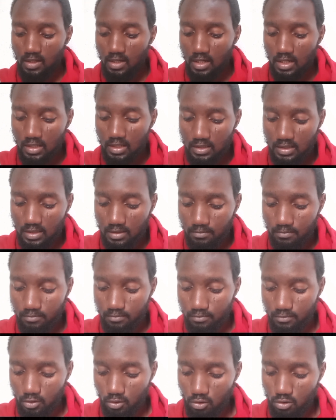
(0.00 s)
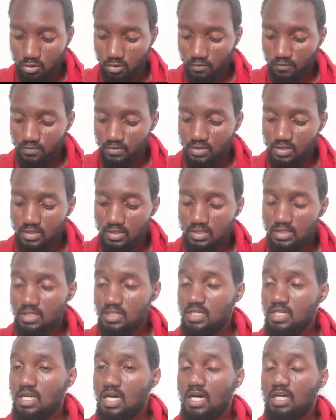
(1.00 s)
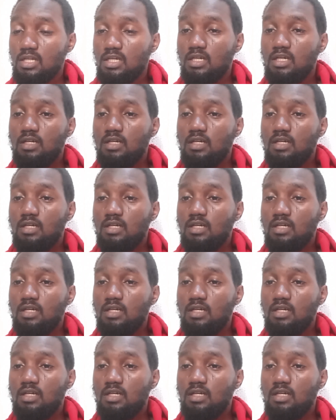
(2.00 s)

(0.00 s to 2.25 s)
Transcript: And because of this, the